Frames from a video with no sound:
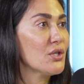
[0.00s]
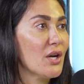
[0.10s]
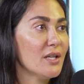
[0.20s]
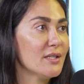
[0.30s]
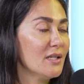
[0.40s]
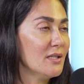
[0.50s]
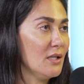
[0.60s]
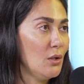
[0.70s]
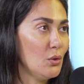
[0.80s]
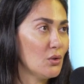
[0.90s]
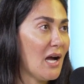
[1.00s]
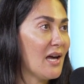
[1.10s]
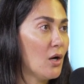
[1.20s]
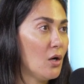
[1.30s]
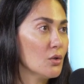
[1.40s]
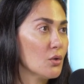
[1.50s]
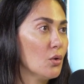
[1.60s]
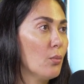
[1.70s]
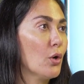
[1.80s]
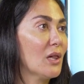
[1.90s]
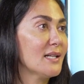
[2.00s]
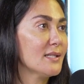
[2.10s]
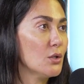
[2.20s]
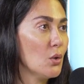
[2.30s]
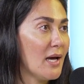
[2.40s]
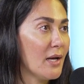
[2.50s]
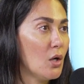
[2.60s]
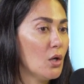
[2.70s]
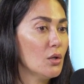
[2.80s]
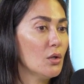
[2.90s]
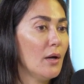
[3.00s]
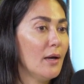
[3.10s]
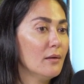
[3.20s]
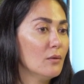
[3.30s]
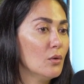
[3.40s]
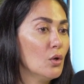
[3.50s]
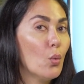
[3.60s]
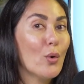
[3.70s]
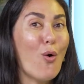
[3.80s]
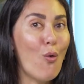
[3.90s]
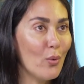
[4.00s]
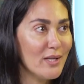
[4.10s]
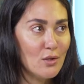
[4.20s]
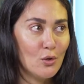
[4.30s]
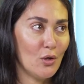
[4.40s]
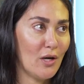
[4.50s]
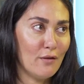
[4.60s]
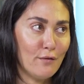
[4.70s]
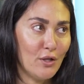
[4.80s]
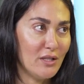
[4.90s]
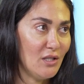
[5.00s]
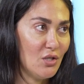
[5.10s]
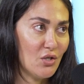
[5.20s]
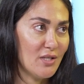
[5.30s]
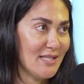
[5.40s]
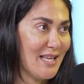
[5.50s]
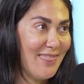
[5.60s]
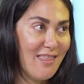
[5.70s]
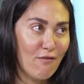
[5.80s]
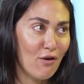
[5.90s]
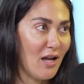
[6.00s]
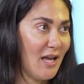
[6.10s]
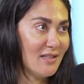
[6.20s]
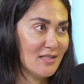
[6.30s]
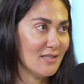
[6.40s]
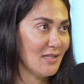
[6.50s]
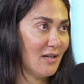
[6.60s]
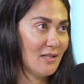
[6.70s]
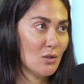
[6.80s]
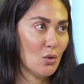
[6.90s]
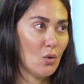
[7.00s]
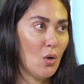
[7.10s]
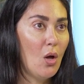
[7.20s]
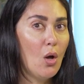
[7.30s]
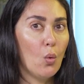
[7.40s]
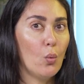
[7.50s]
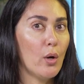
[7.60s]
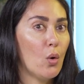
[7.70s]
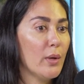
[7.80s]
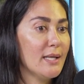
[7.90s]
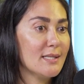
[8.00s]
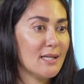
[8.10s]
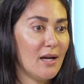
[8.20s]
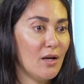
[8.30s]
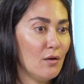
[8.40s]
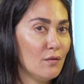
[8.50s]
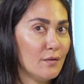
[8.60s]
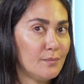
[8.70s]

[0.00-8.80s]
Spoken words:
started to continue to add on. So the more classes you add on, and we're always on the lookout for good teachers. That never ends. Yeah. So we always kind of,